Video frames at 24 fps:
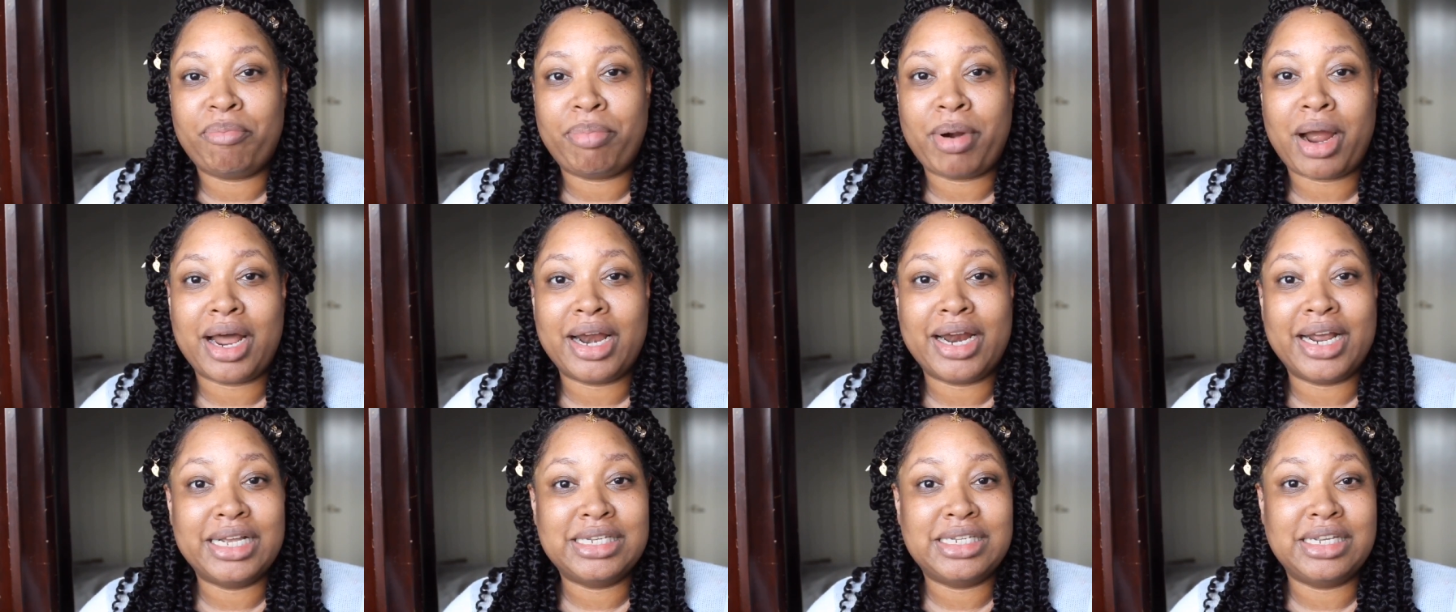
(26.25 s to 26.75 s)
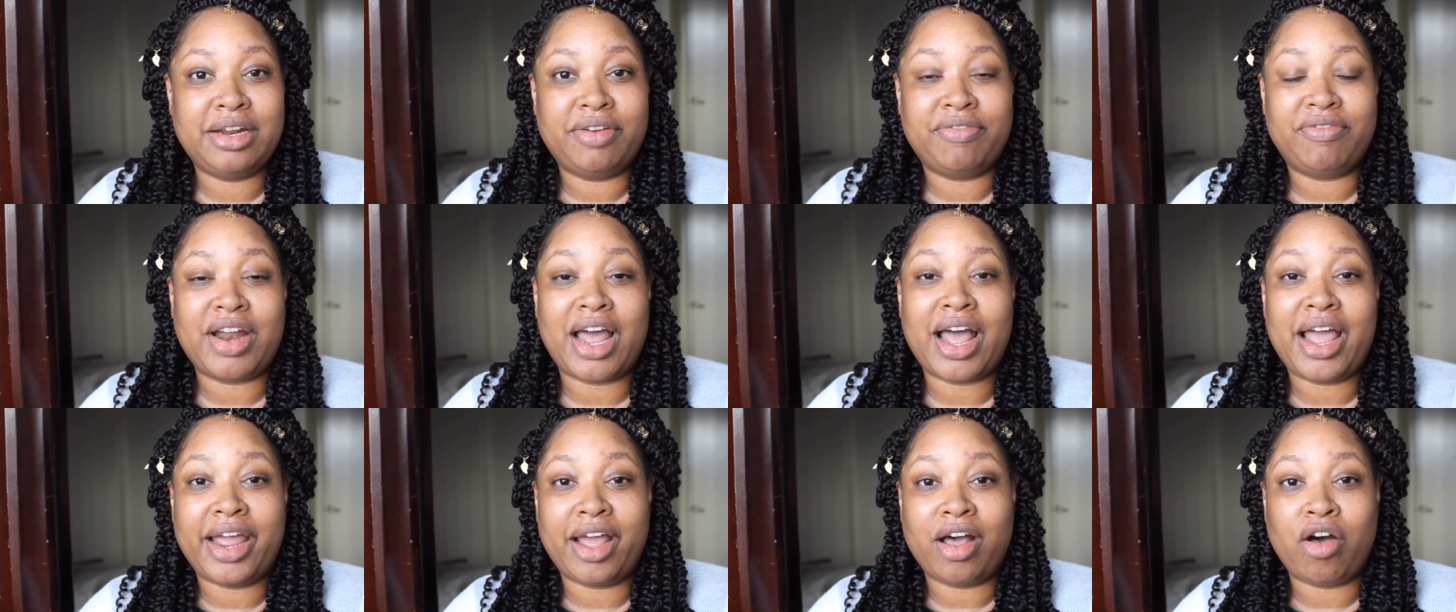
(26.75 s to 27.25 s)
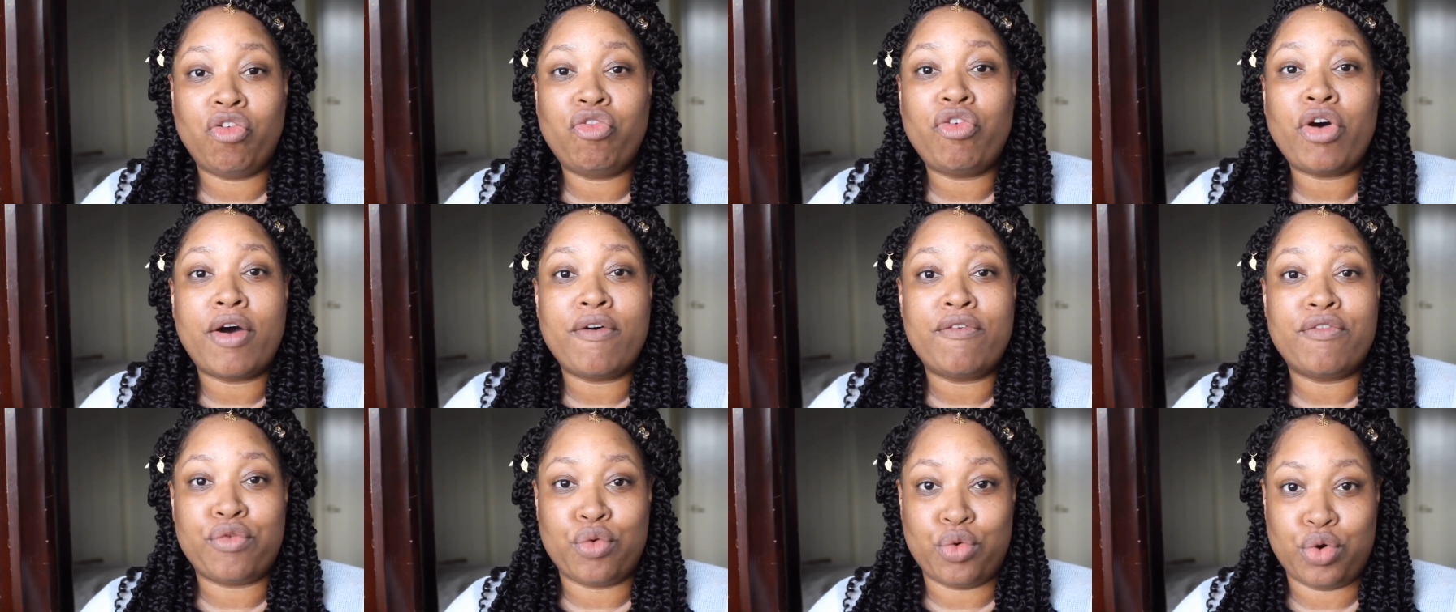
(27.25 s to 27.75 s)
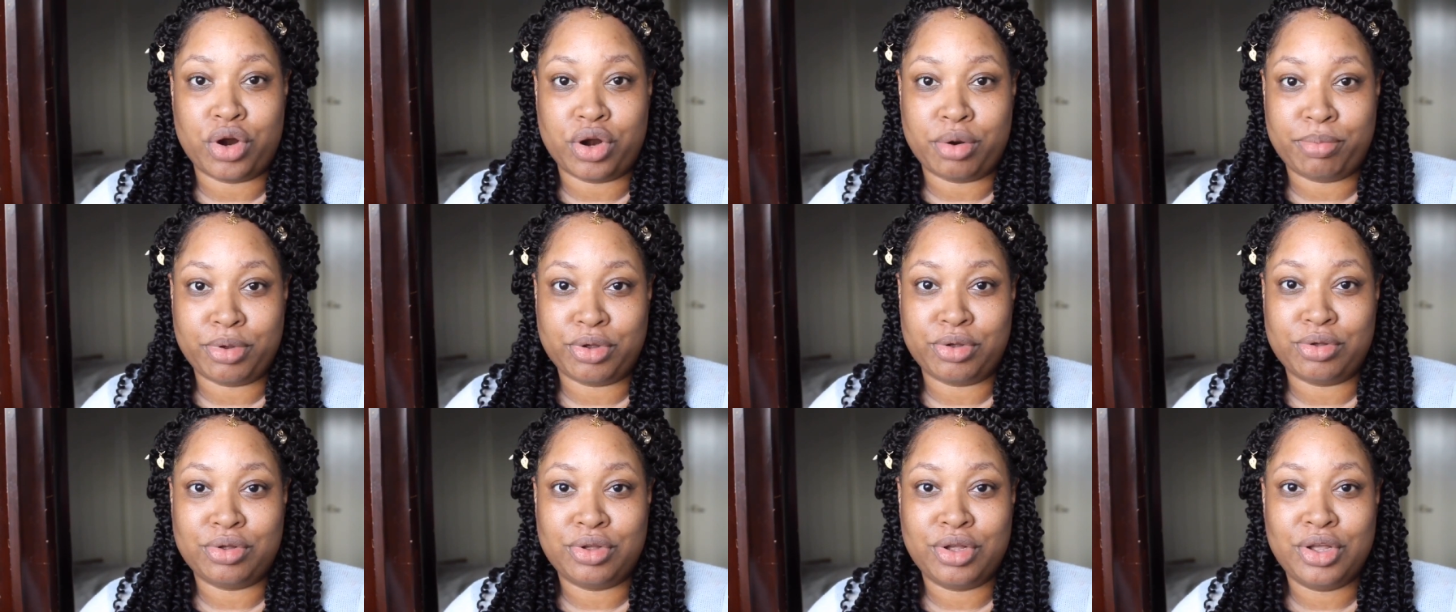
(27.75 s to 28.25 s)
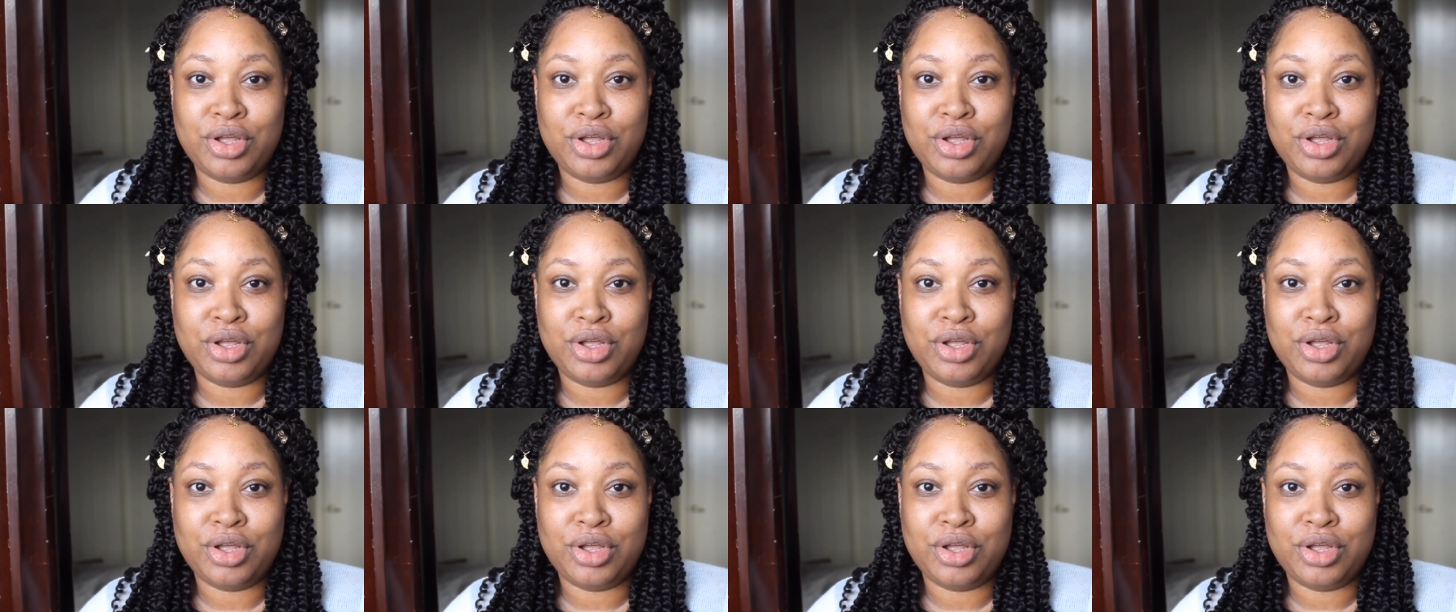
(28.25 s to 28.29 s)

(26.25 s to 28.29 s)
products, and if not e.l.f. affordable.